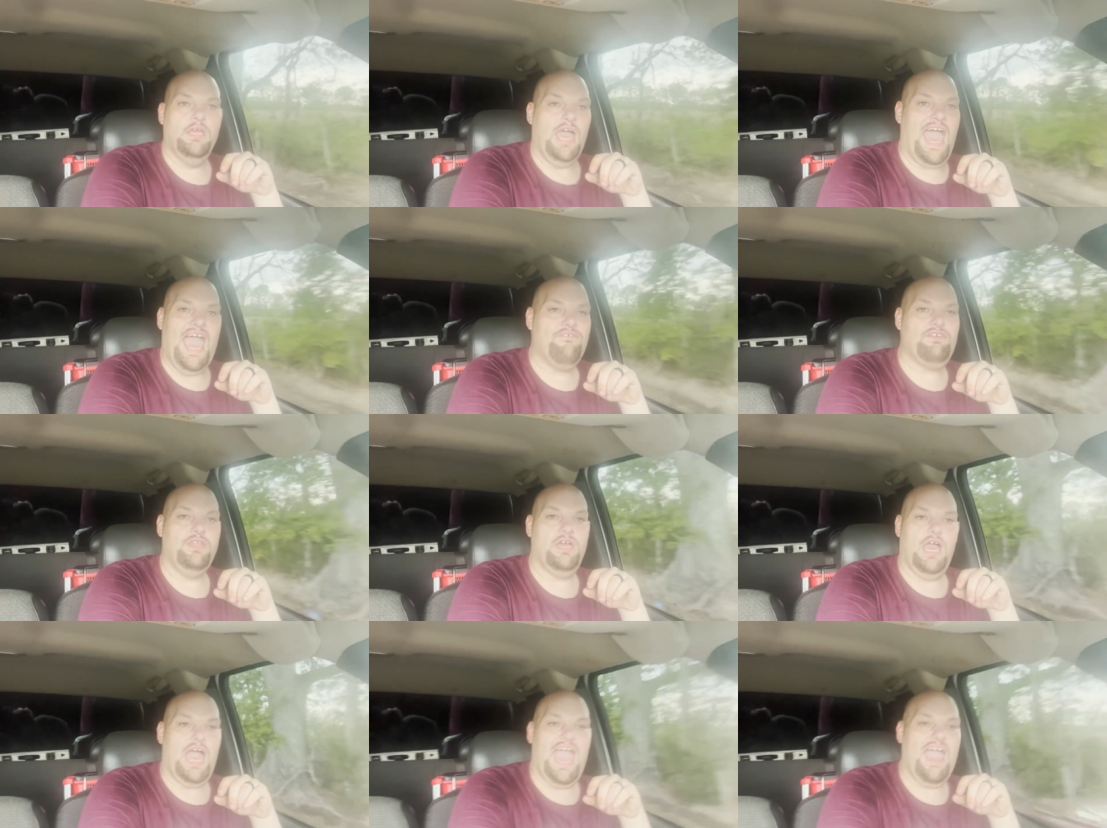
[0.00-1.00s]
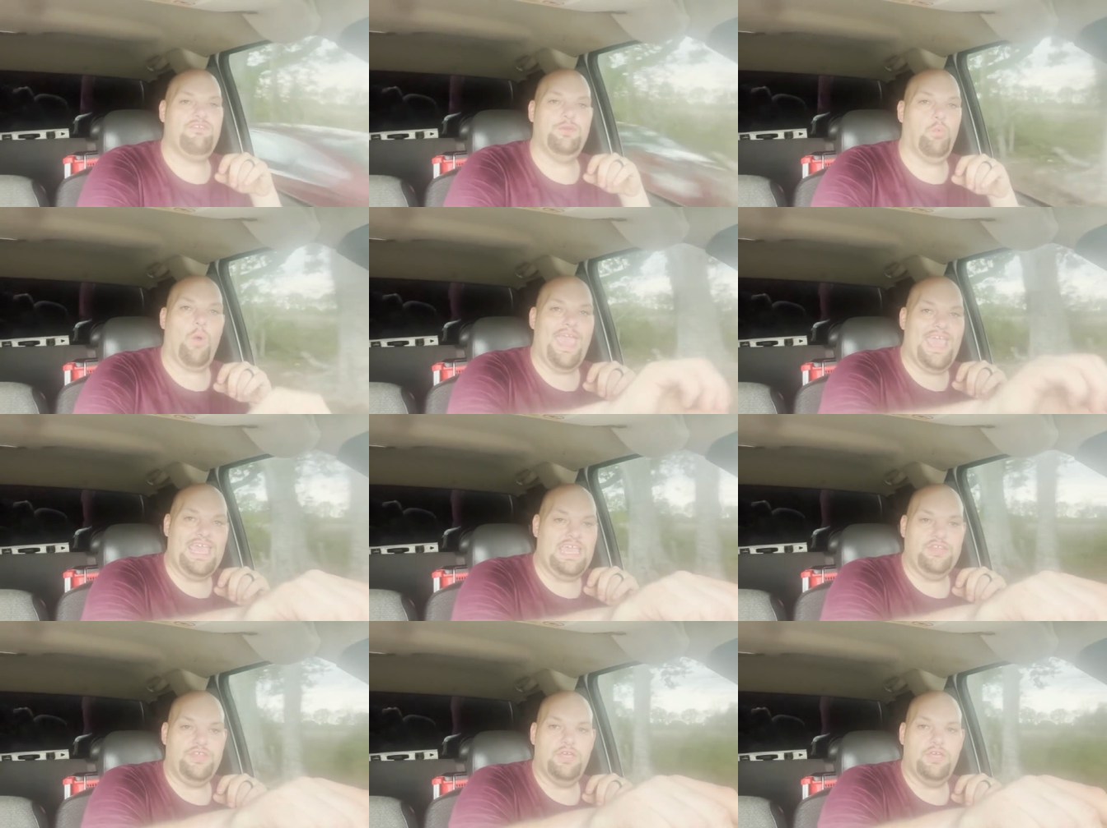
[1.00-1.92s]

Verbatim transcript: I haven't, I haven't weighed.